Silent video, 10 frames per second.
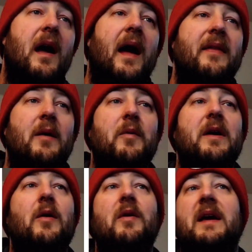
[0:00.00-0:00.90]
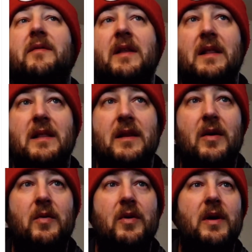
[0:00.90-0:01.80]
And then we go even
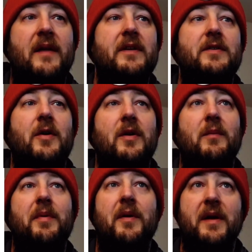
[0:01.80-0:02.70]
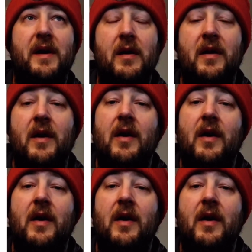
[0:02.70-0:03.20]
lower on the totem pole here.